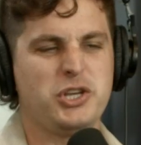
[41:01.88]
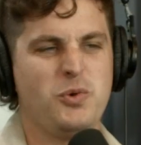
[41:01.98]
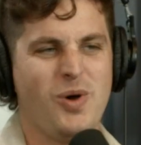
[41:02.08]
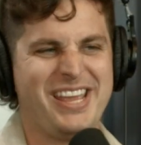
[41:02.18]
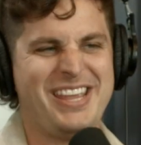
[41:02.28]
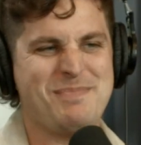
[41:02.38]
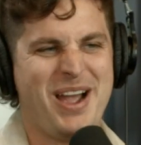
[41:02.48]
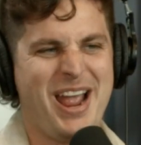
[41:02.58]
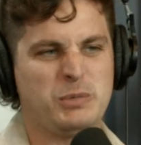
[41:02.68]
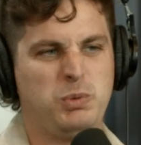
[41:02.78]
you want to eat my
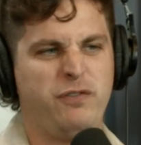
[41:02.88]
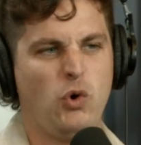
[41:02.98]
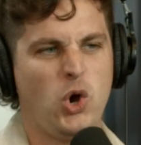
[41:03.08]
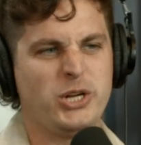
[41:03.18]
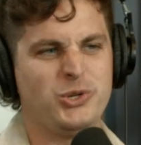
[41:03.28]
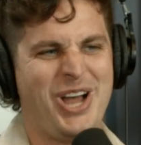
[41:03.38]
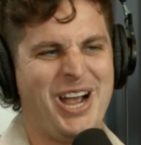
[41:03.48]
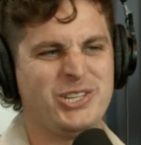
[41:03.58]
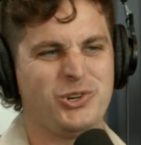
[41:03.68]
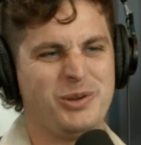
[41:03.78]
ass before I do the
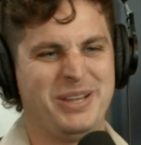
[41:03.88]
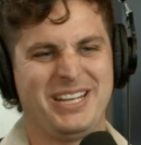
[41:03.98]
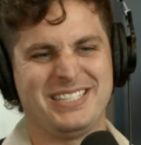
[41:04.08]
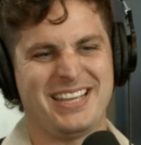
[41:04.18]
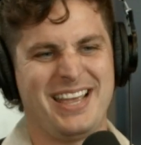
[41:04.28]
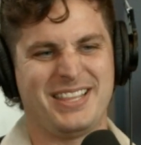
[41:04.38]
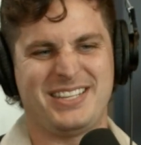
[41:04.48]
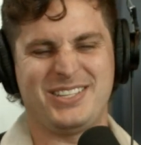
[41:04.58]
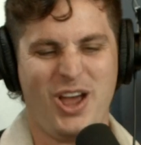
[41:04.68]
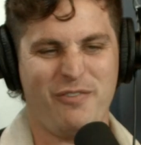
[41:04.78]
ice cream, because
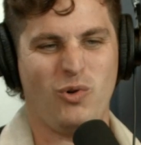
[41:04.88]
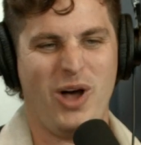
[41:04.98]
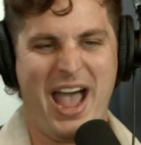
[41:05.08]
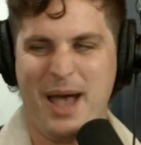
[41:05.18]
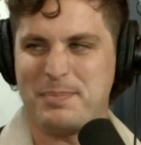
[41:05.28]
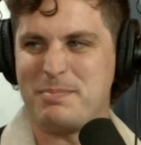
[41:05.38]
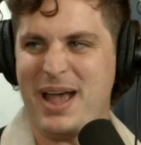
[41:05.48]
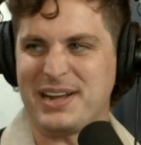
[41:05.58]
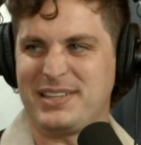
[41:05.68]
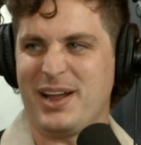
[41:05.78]
stuff will happen
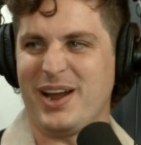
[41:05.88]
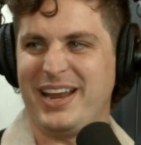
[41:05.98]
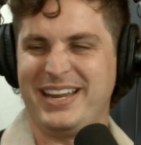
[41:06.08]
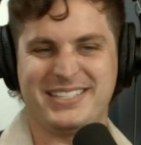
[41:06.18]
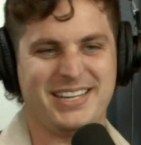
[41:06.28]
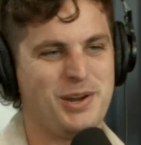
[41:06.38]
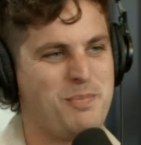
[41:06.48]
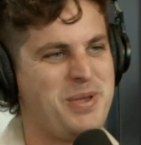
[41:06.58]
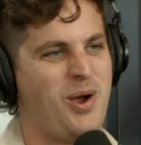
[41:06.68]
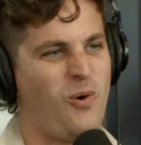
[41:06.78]
back there, and it's going to
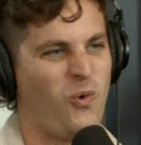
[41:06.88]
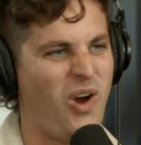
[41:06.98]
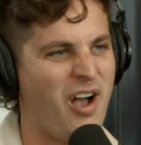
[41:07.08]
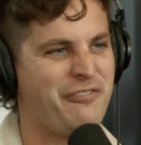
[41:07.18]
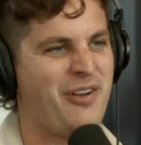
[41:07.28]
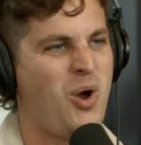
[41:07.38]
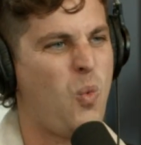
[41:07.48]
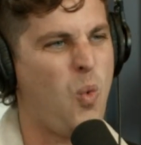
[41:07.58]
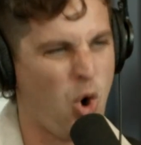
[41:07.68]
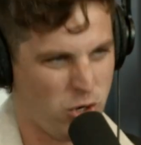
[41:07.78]
be a rough
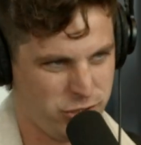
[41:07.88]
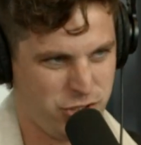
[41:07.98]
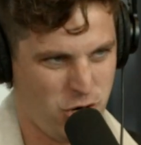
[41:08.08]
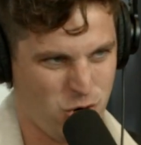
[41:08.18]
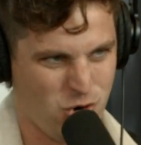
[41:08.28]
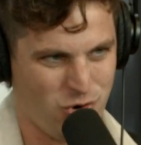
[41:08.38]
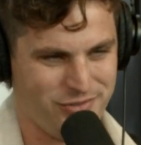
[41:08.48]
war zone.